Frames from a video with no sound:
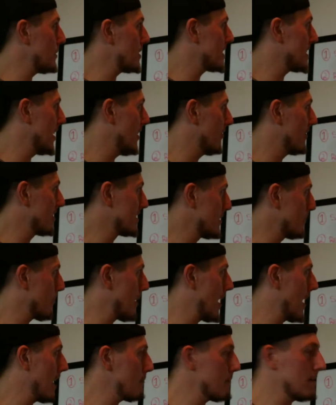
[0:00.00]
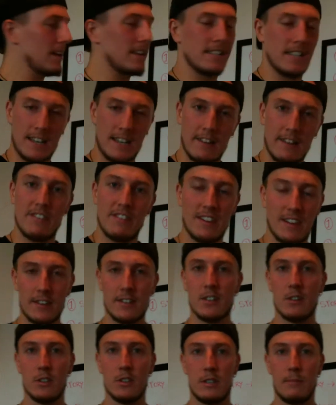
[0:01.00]
myself, is it paying me significance
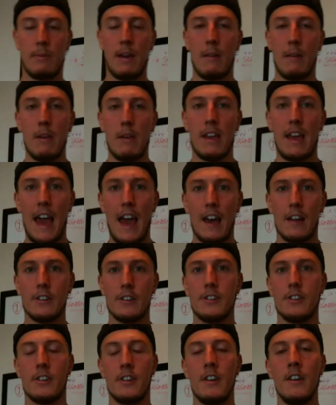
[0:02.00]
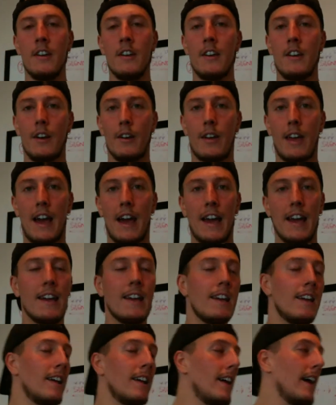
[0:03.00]
or is it paying me cash? Okay.
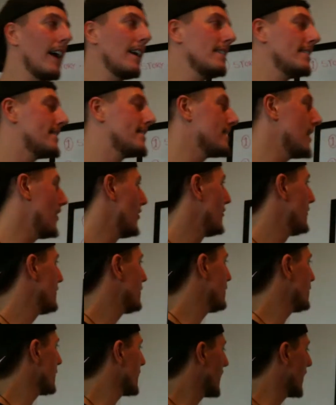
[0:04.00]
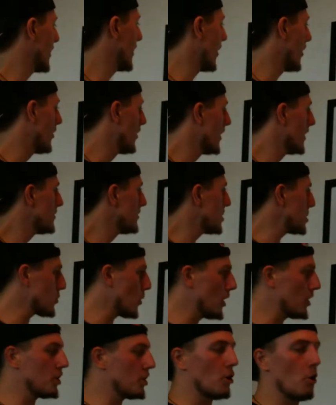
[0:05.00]
And so, just
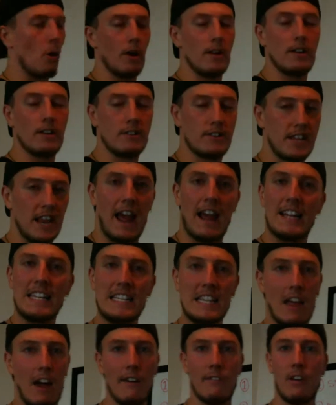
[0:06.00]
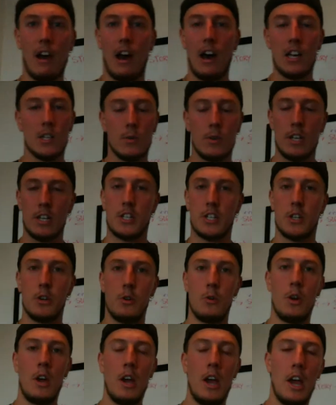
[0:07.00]
want to do today's live, guys, or just
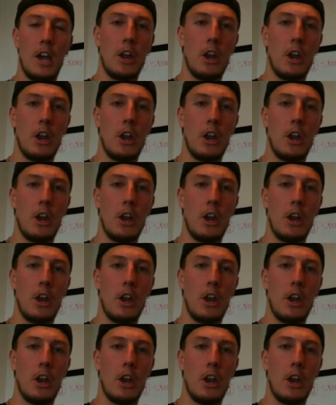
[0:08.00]
to,